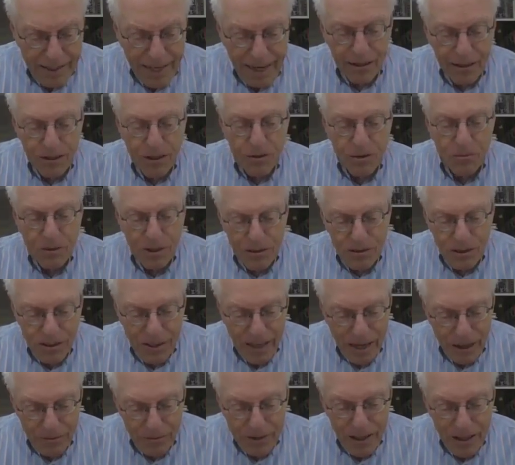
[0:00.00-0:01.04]
Not only we
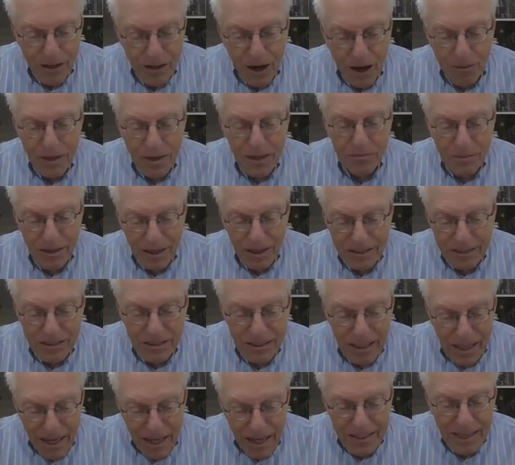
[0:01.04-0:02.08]
learn out that amen
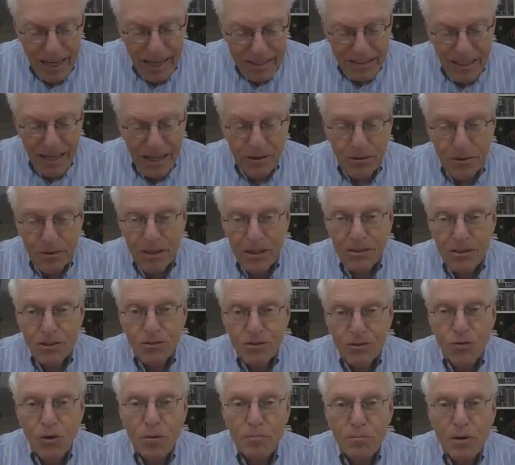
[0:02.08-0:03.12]
means, yes, I agree to the
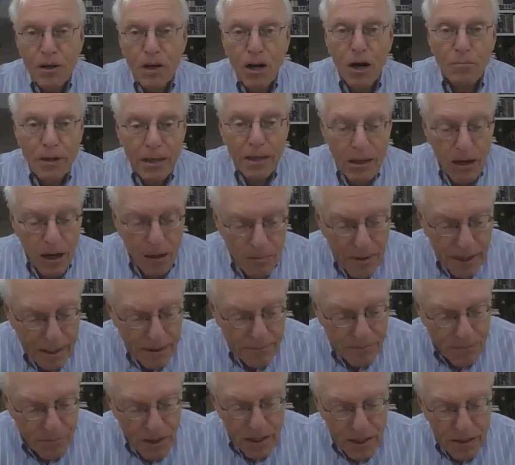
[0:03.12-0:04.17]
shvuah, but
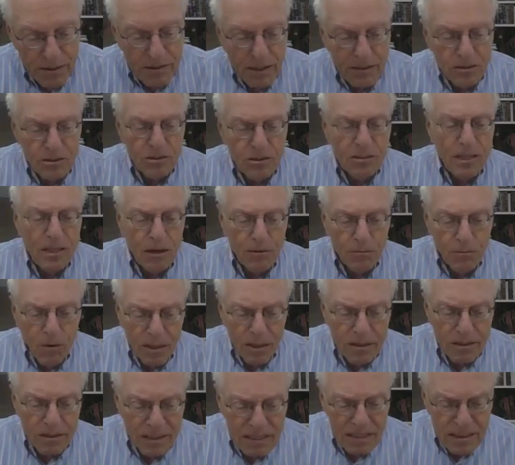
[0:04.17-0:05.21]
amen teaches that
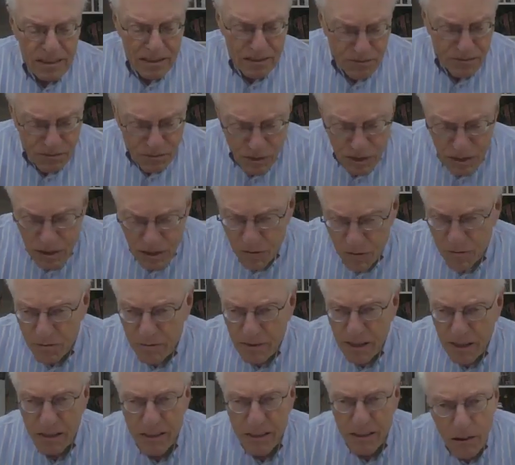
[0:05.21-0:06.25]
what we learn
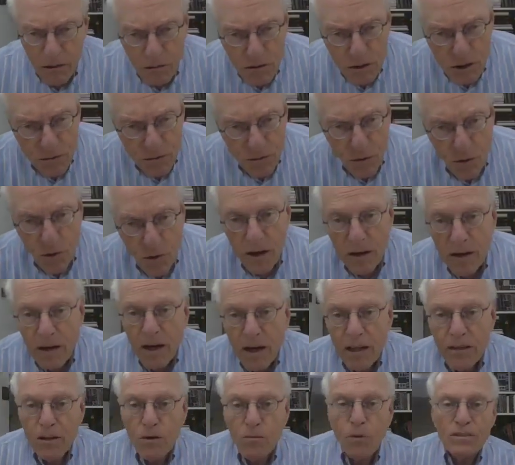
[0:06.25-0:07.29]
from there, Gilgul shvuah,
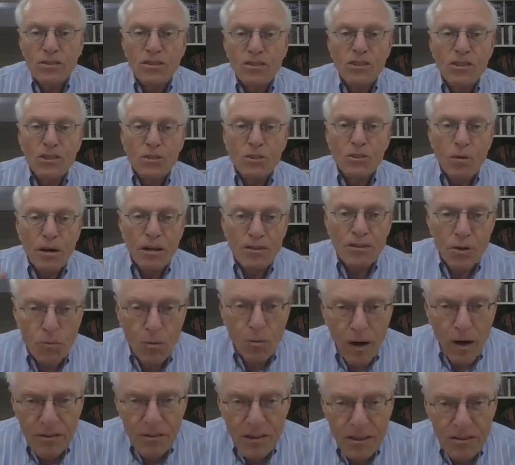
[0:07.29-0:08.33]
that once she swears
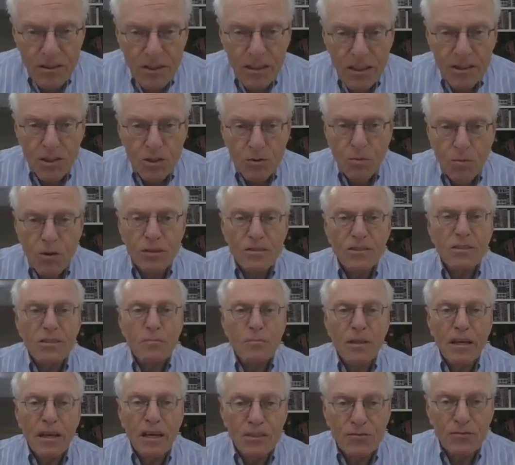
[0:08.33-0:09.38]
on one thing, she can swear on
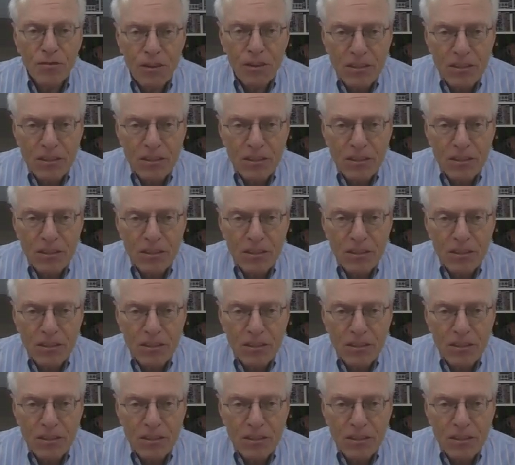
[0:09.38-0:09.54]
something else.